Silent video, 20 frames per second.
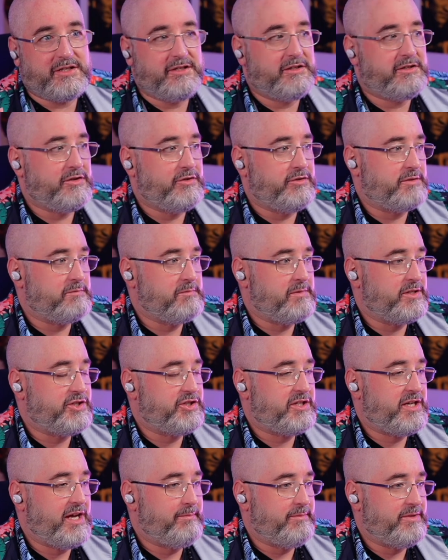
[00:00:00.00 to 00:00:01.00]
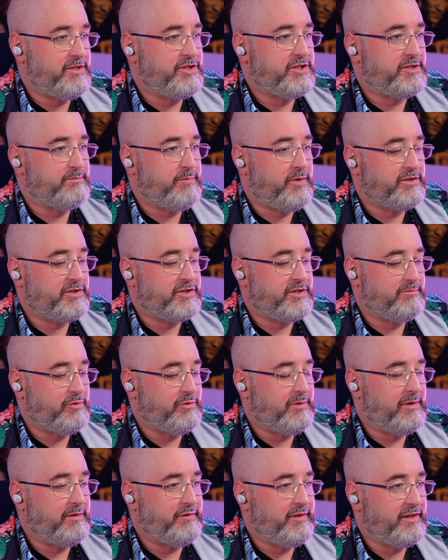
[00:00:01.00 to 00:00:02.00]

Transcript: going to do as much damage as possible, I